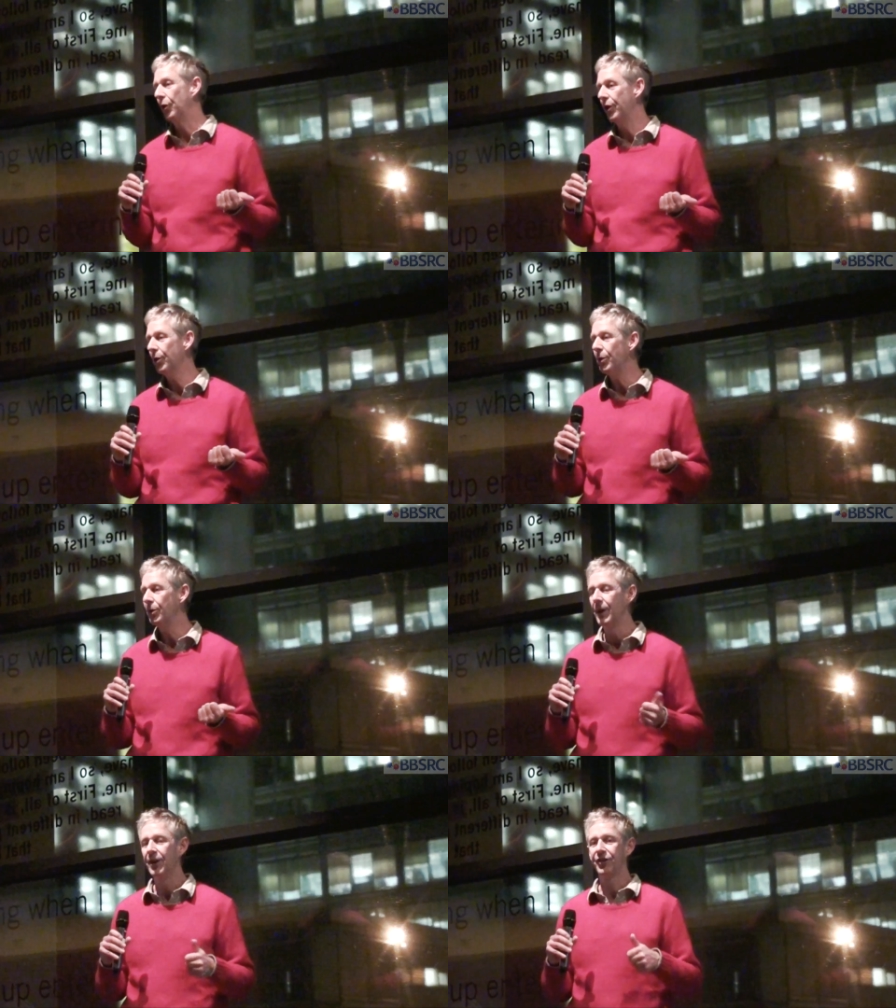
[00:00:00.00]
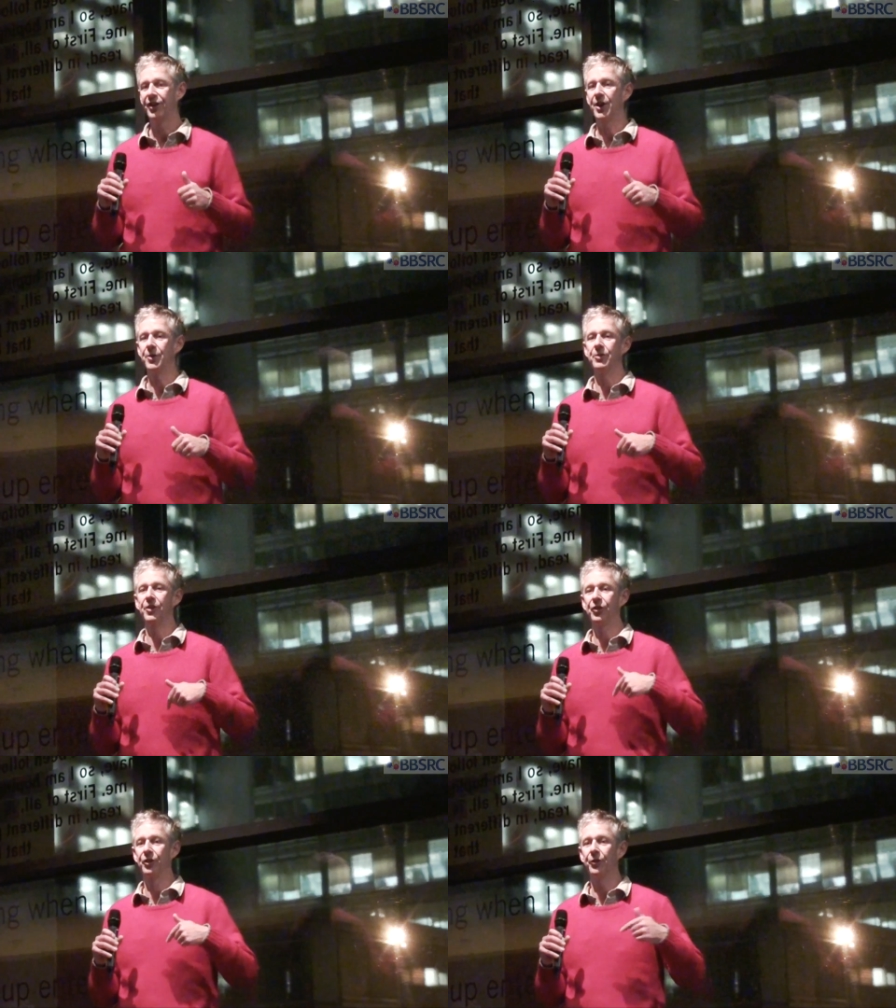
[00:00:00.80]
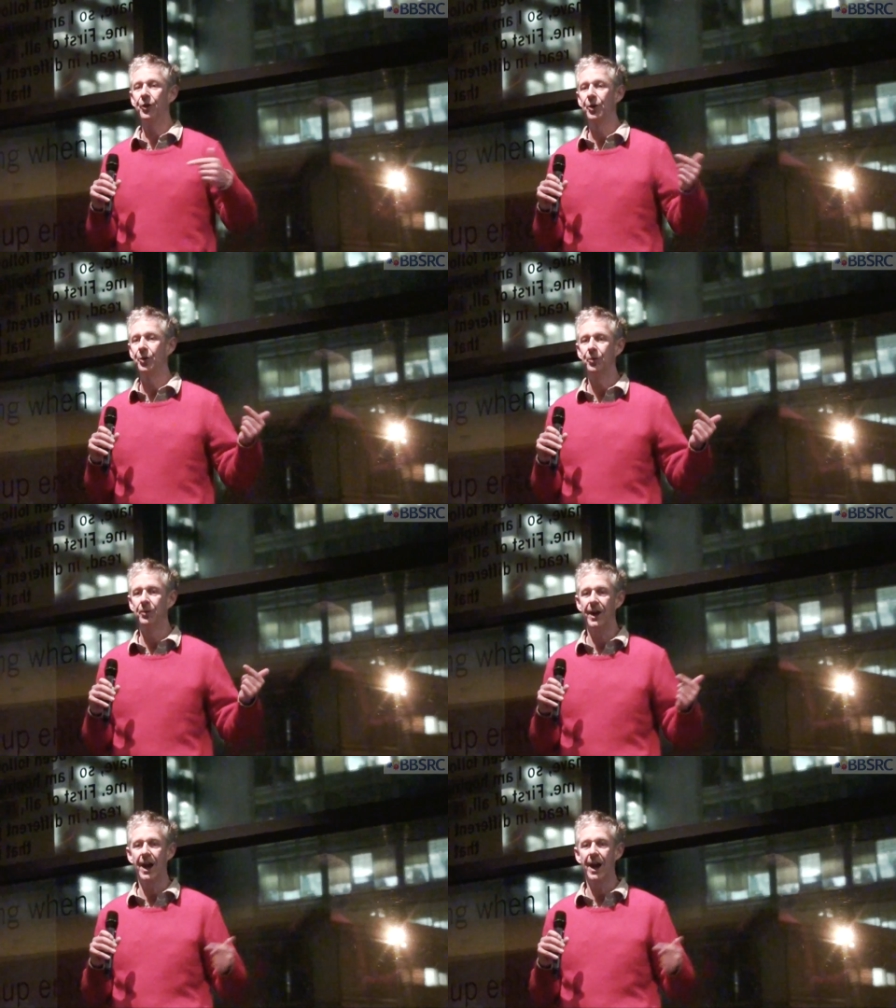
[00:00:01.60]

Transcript: oil, so the sort of oil